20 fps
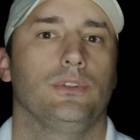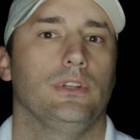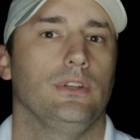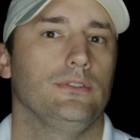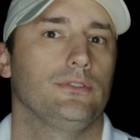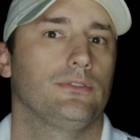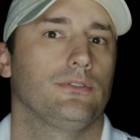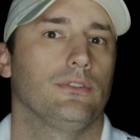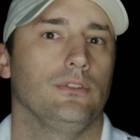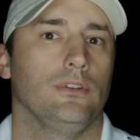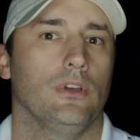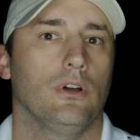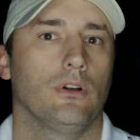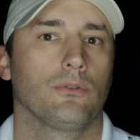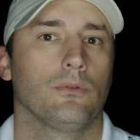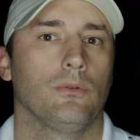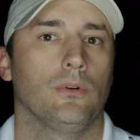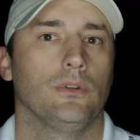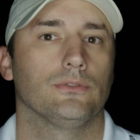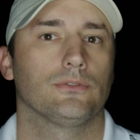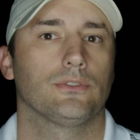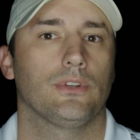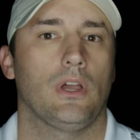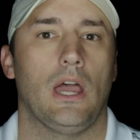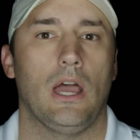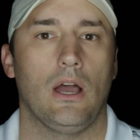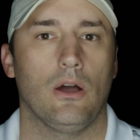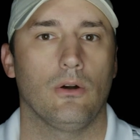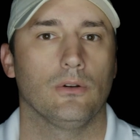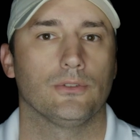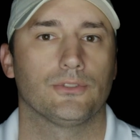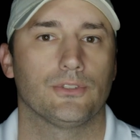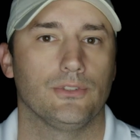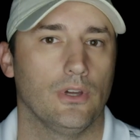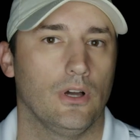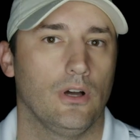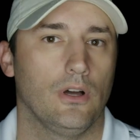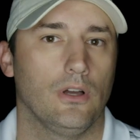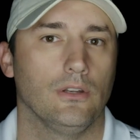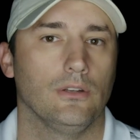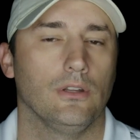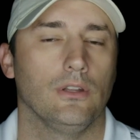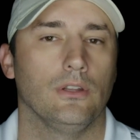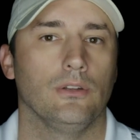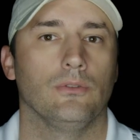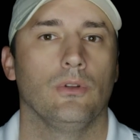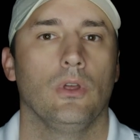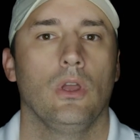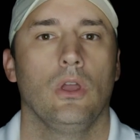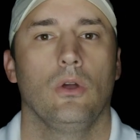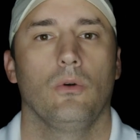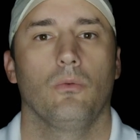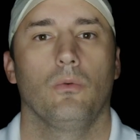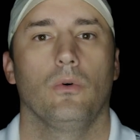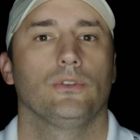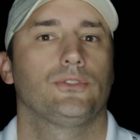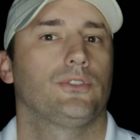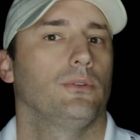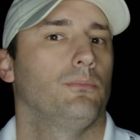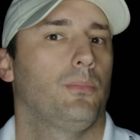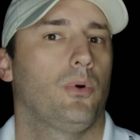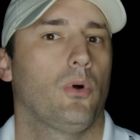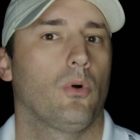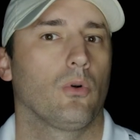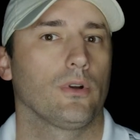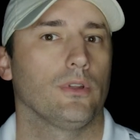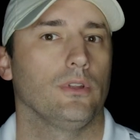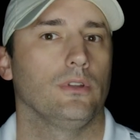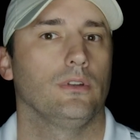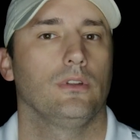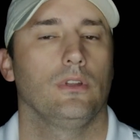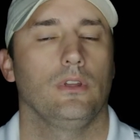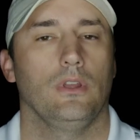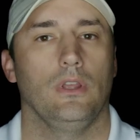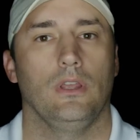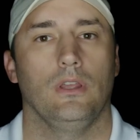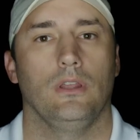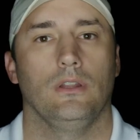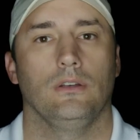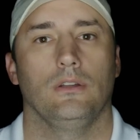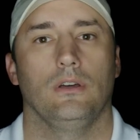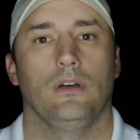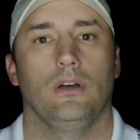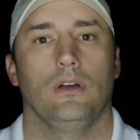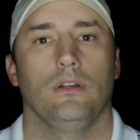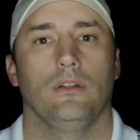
teach the young ones how it's done and what's important. And